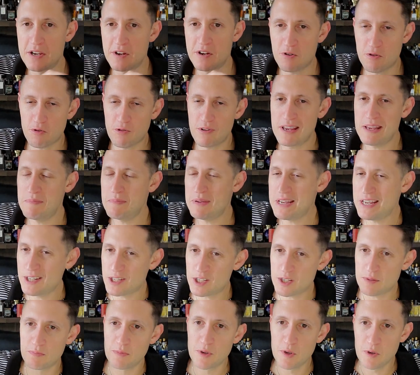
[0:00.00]
creamy
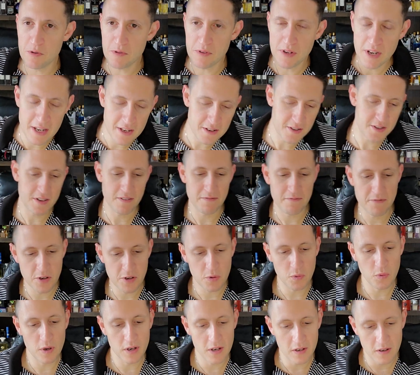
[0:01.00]
smoothness, if
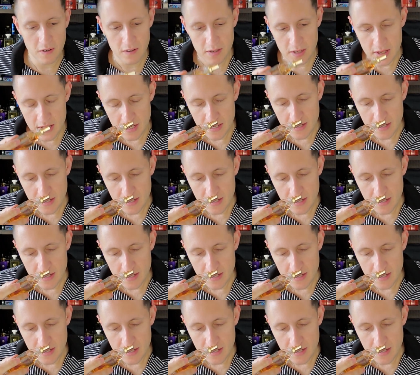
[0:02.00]
you will